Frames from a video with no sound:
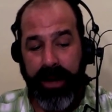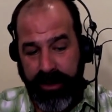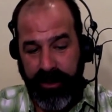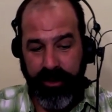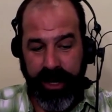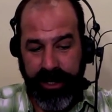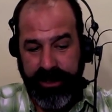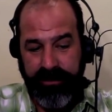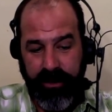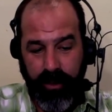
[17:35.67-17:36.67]
being the
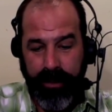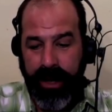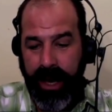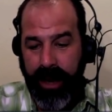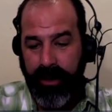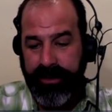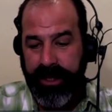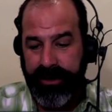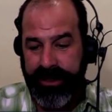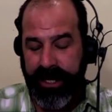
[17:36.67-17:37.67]
location of the webcam on Dell's